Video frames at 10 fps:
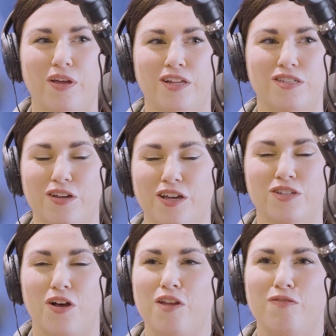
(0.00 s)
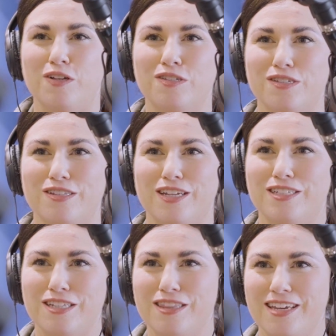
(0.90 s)
it's all of us that
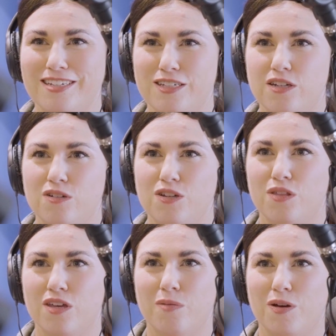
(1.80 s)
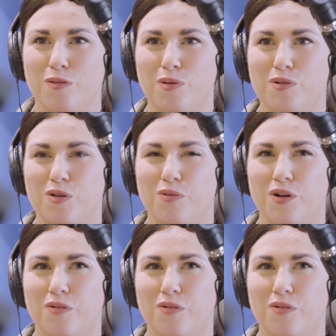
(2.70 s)
did that. You know, you think about all the people you work with.